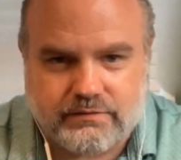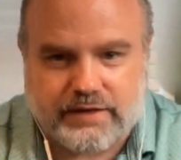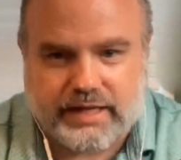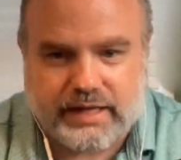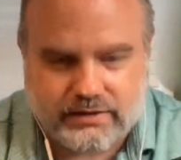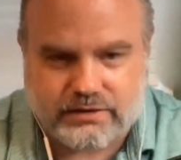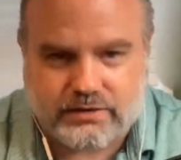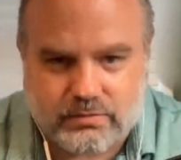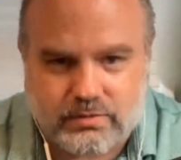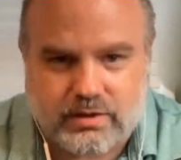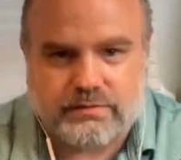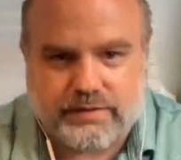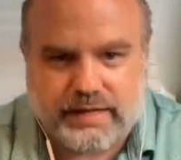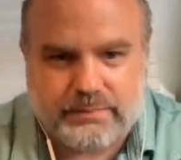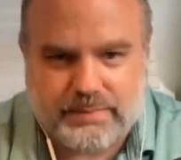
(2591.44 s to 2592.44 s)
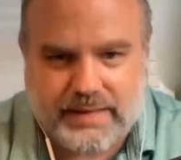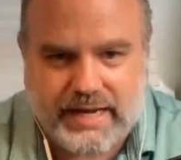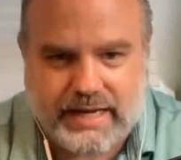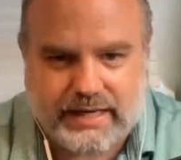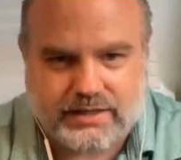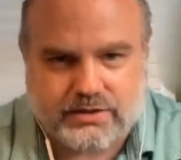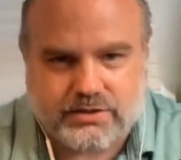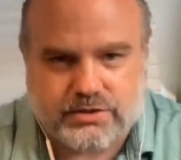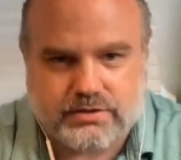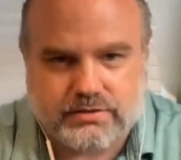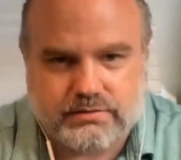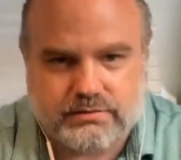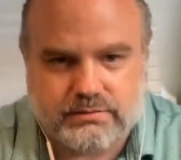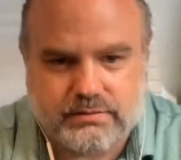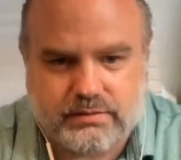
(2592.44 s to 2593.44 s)
value of that package.
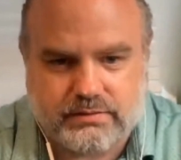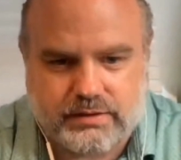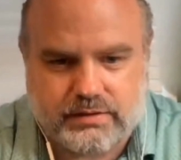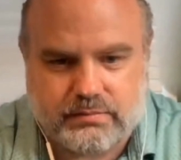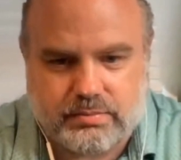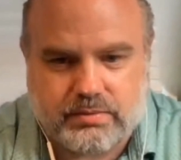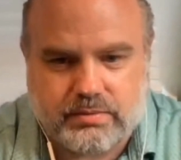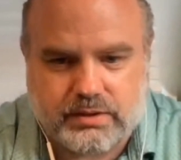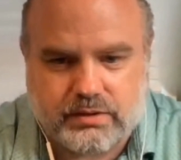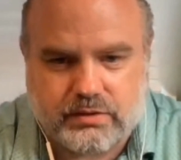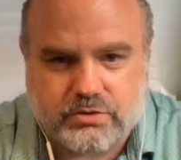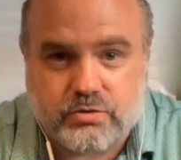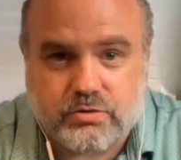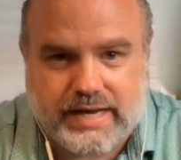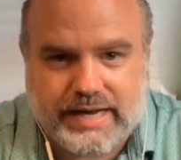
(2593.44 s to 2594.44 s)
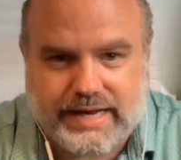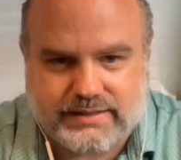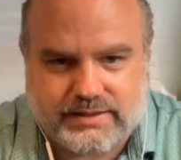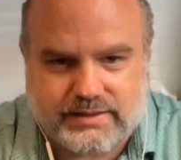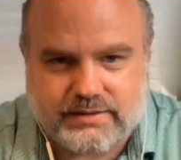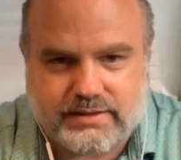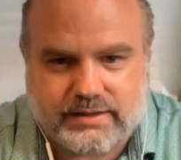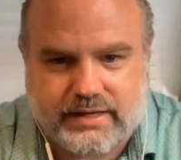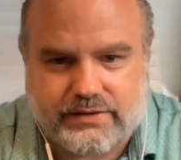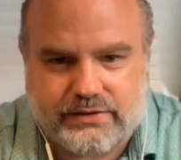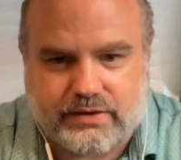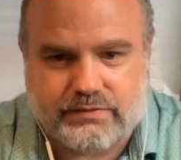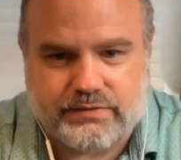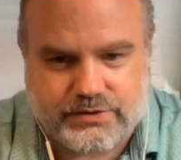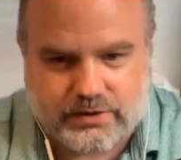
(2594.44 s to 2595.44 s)
Putting those two assets
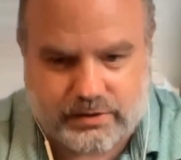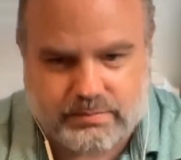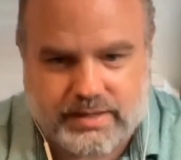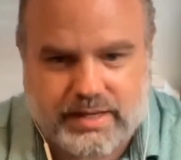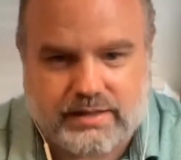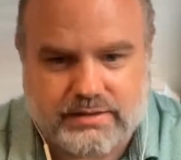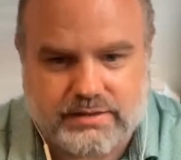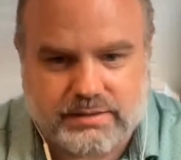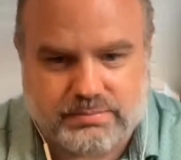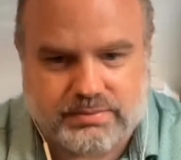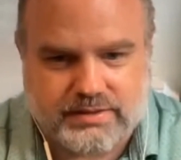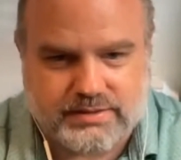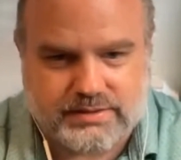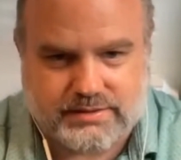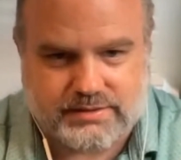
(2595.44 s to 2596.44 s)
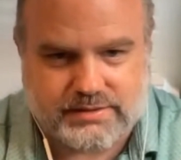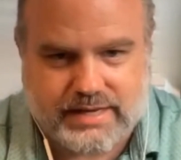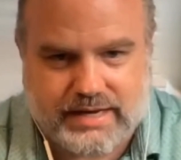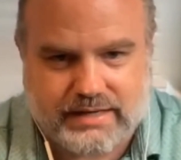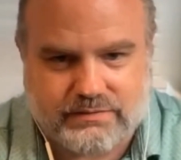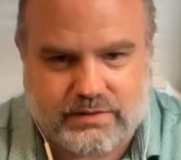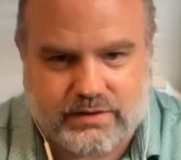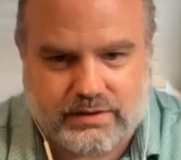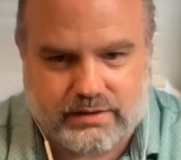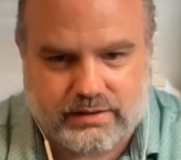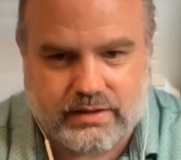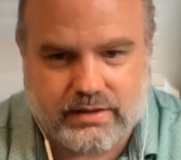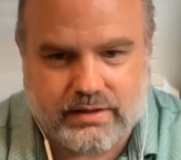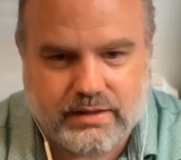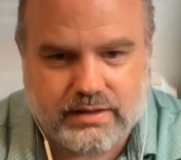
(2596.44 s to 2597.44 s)
together of the term policy plus the side
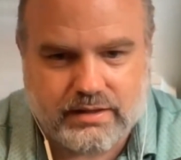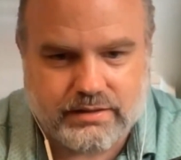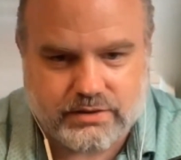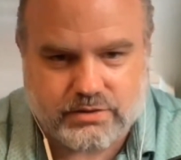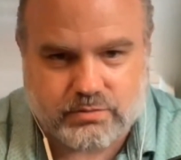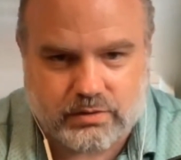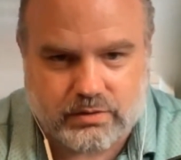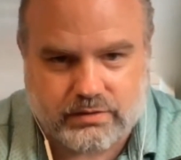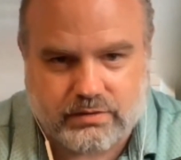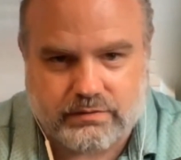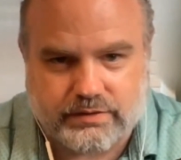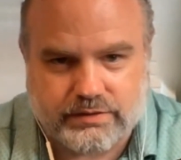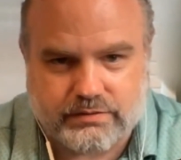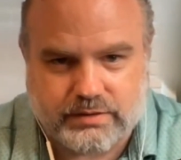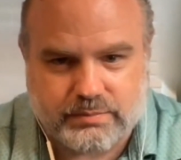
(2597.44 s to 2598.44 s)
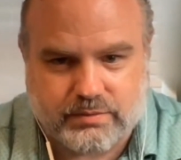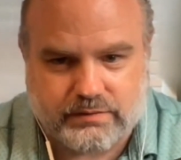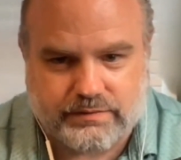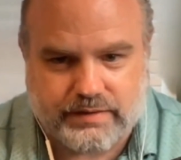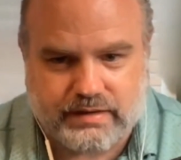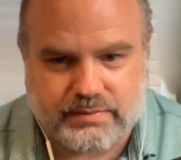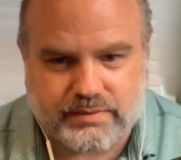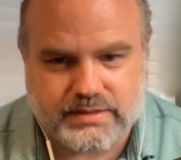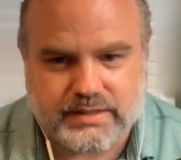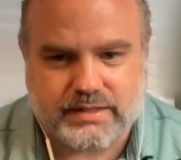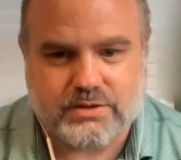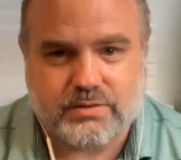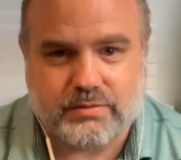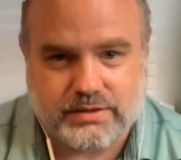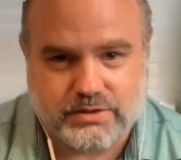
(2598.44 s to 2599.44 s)
fund that's rolling over at
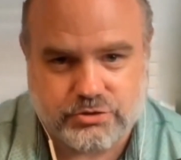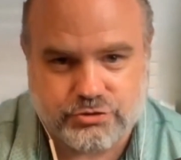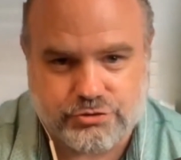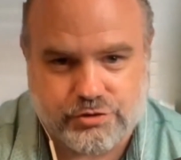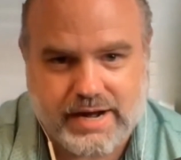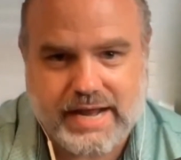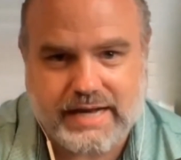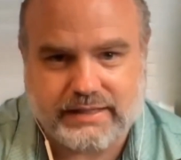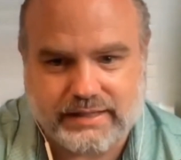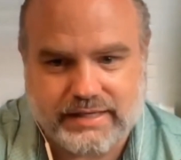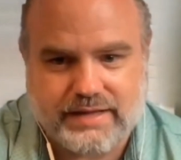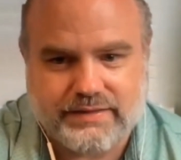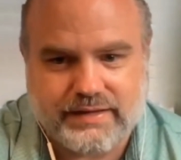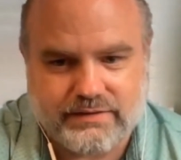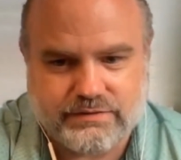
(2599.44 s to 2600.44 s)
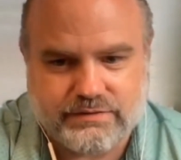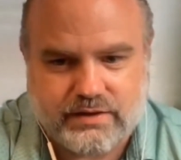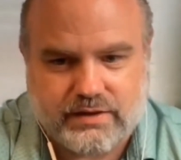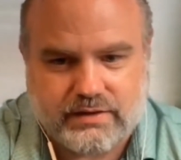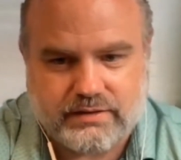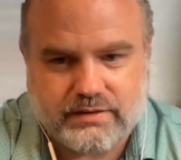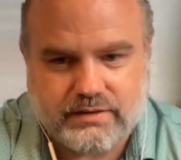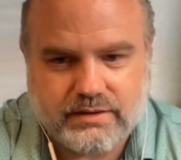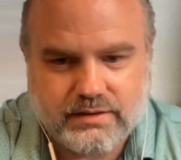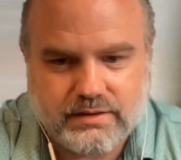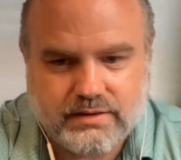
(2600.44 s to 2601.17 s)
3.5%. So it's dragging on that fund